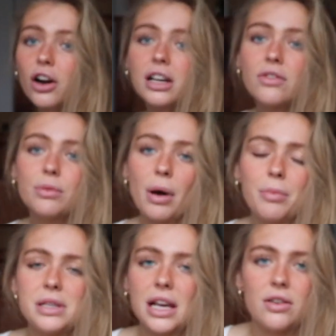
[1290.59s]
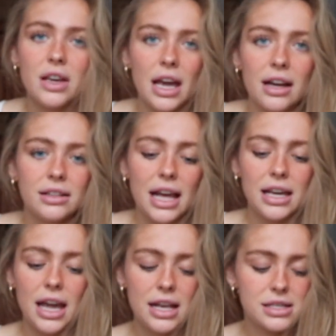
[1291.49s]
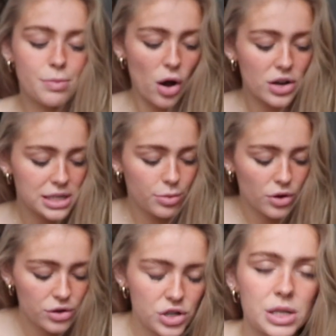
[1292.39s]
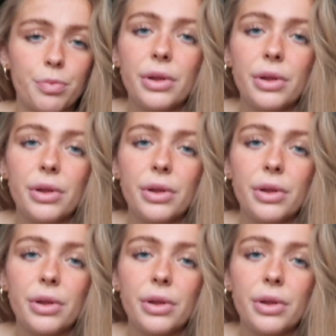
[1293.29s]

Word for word: are even puppies that you can get. Like, it's possible. Just